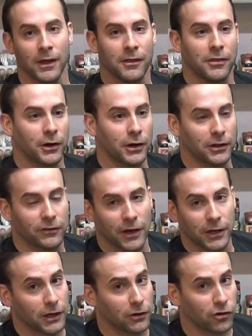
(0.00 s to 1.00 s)
they're going to tell
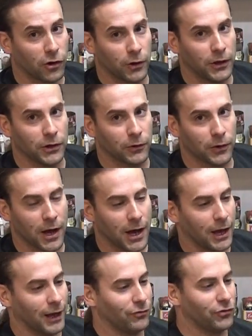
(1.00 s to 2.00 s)
you to turn in your
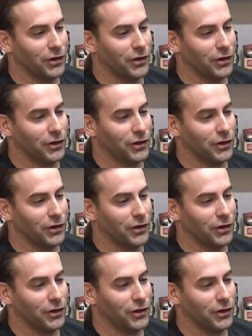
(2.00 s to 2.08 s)
knives,